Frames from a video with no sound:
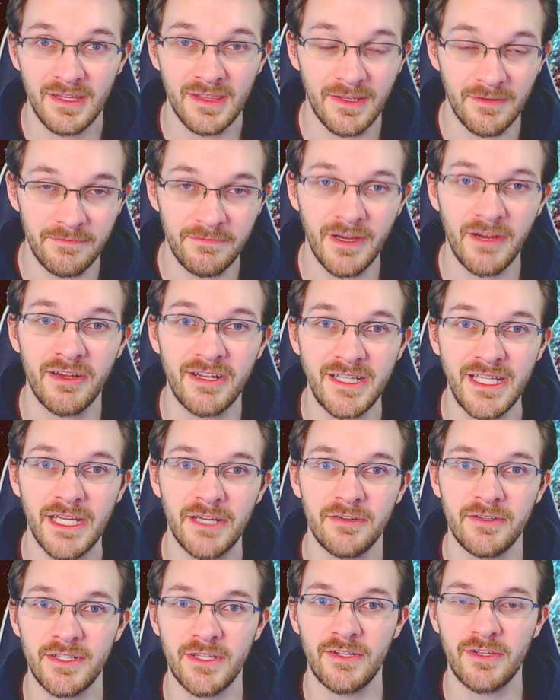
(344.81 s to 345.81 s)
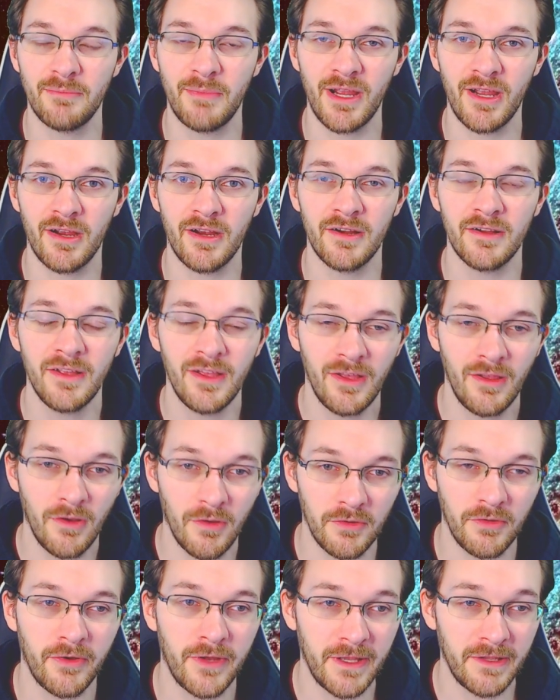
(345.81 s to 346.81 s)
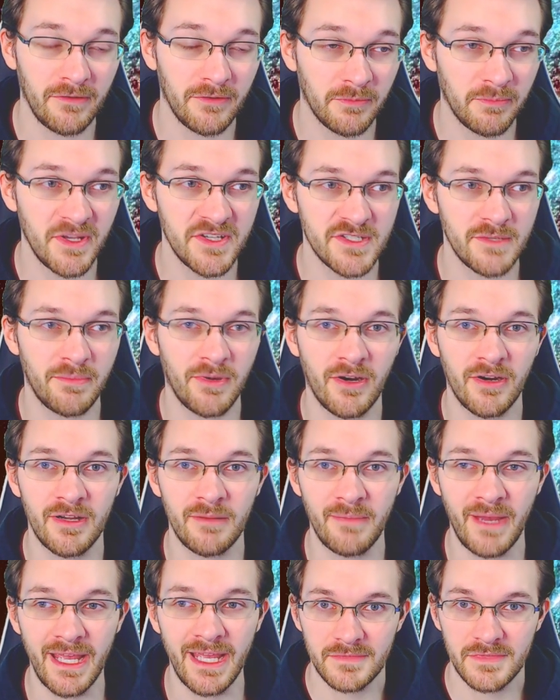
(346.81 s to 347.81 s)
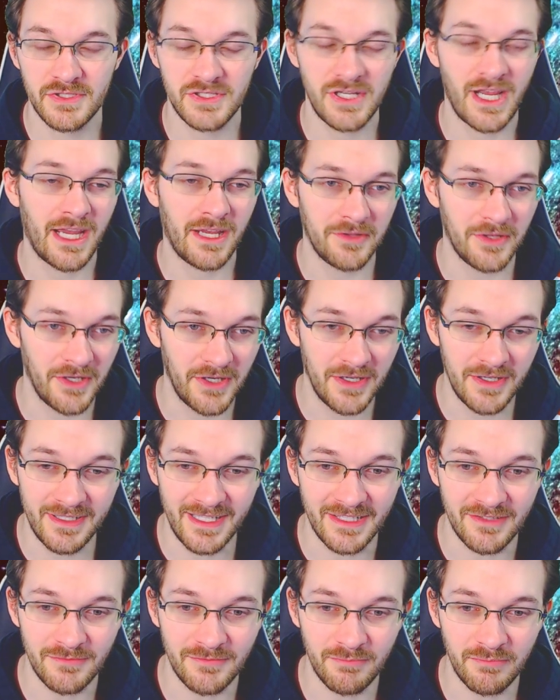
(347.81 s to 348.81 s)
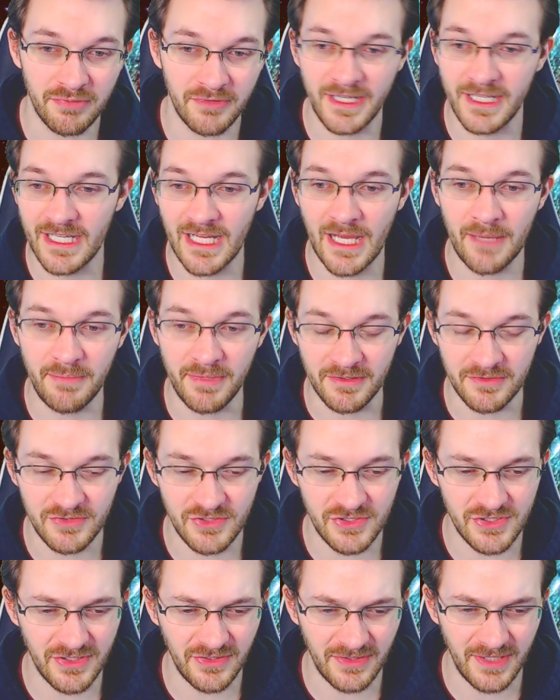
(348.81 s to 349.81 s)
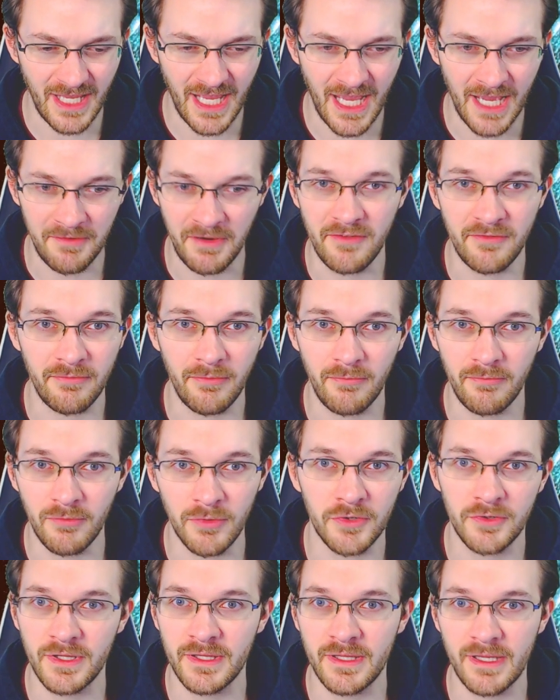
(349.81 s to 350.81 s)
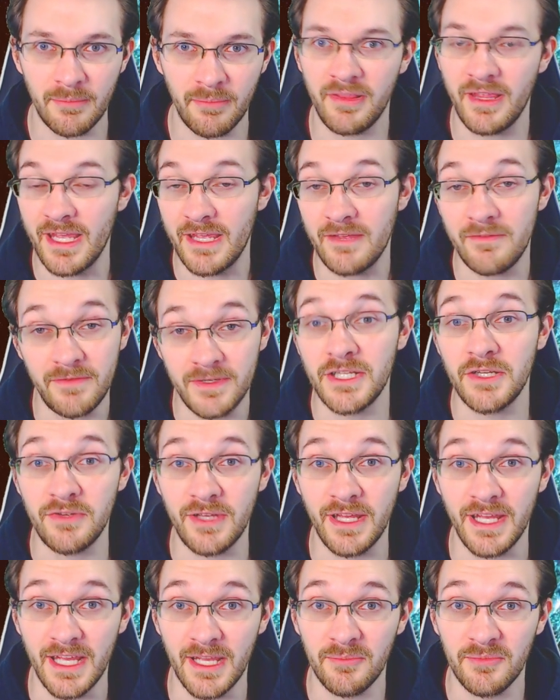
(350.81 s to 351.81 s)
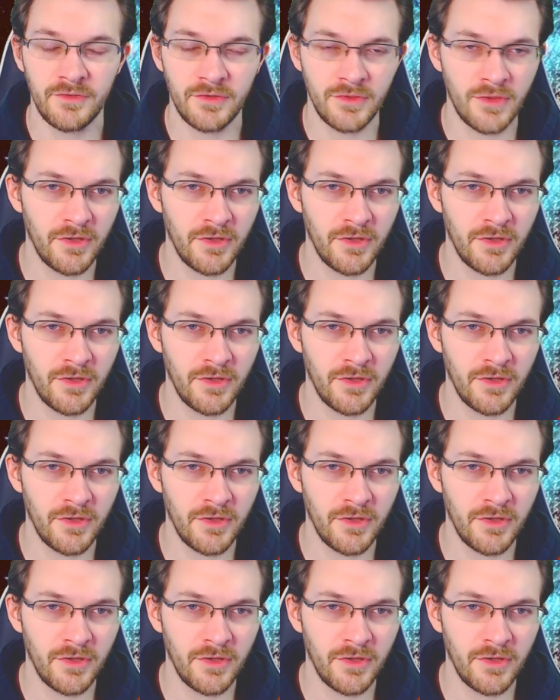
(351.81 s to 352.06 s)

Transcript: They're very near and dear to my heart, hold a special part in my childhood and bringing up and just how I've learned to play video games.